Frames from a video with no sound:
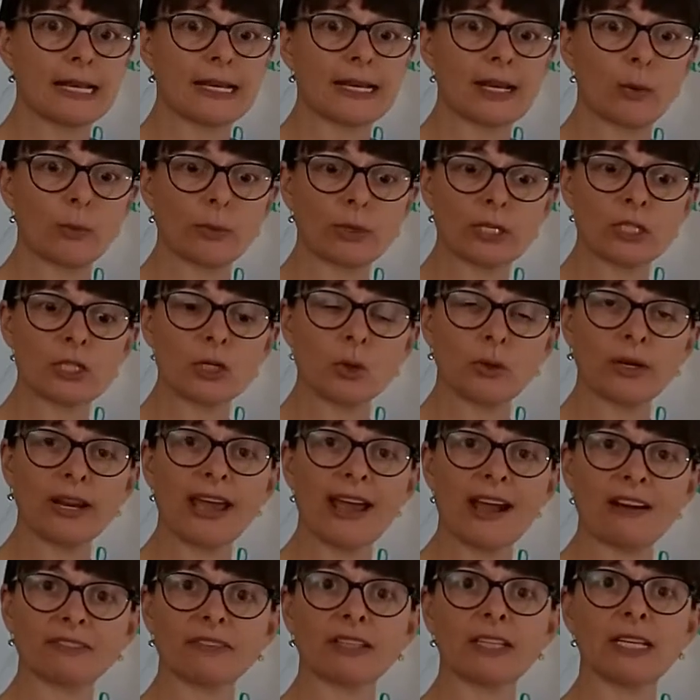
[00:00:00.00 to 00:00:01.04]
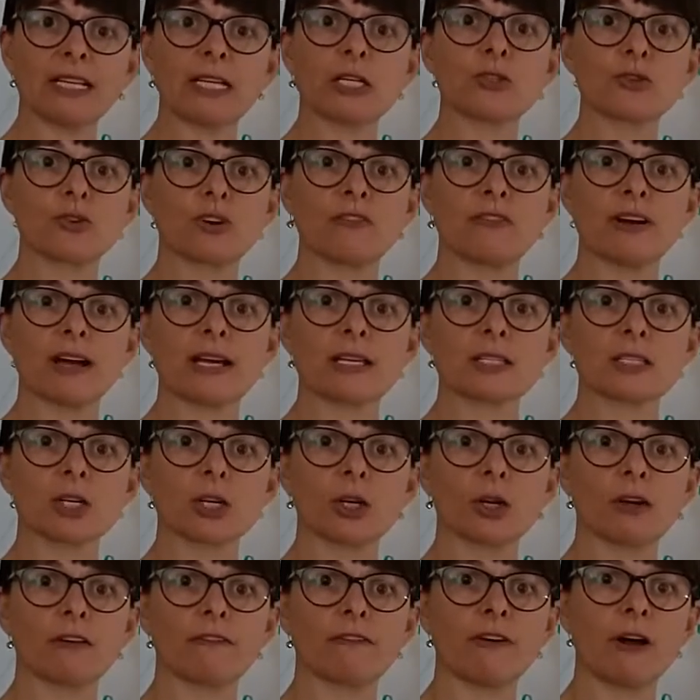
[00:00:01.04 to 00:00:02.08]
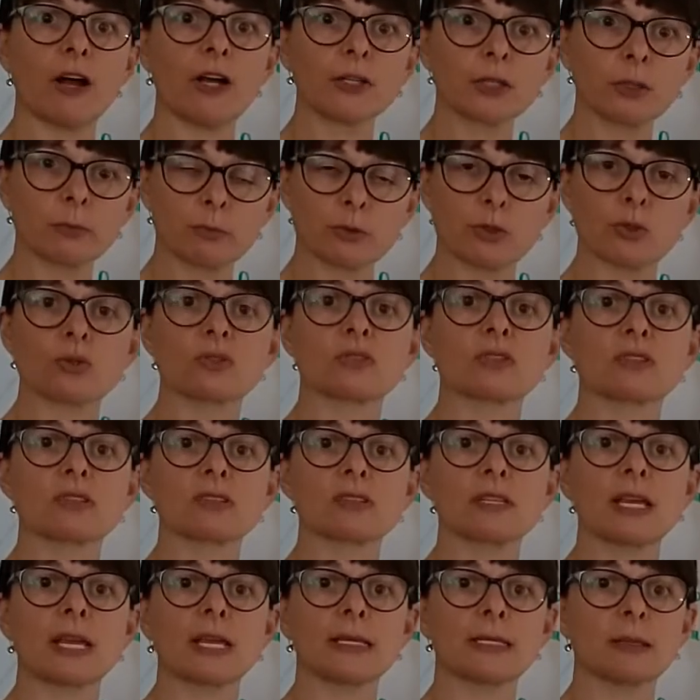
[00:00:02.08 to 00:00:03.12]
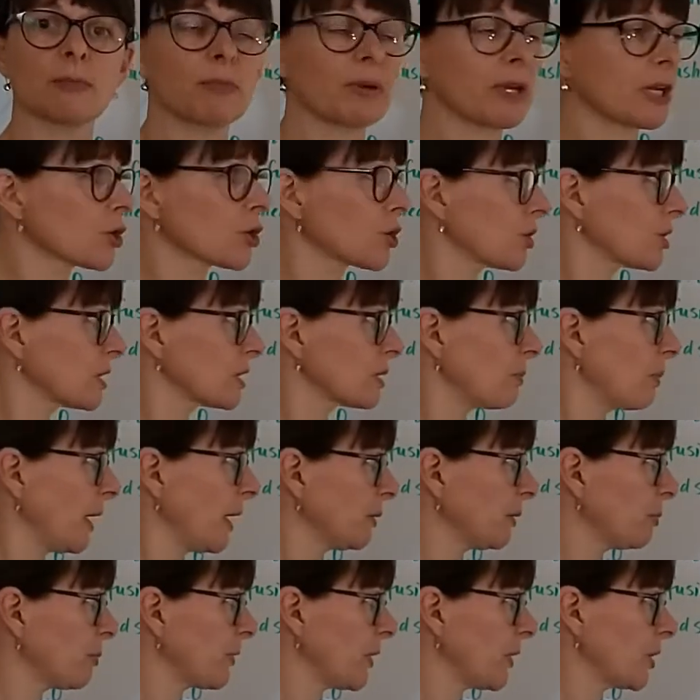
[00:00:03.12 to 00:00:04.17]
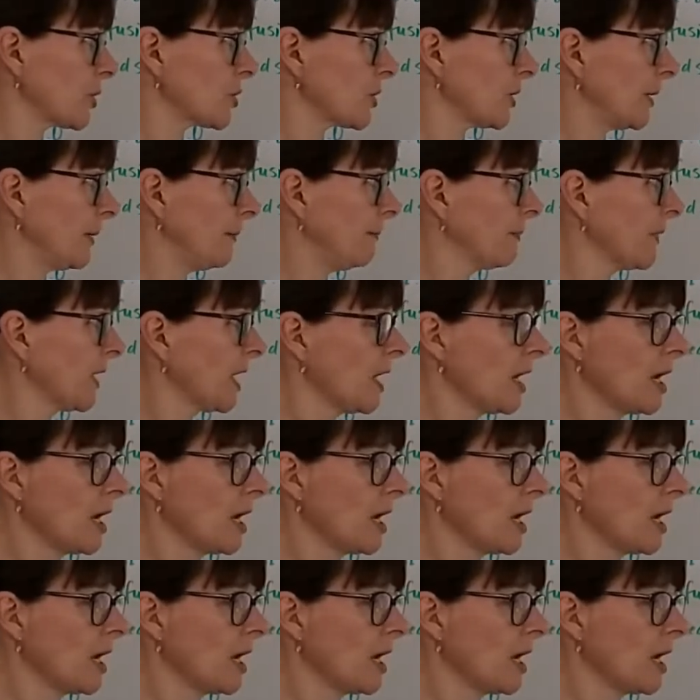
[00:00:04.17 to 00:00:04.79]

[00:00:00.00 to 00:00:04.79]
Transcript: now we don't have that intravascular volume to sustain the patient's blood pressure.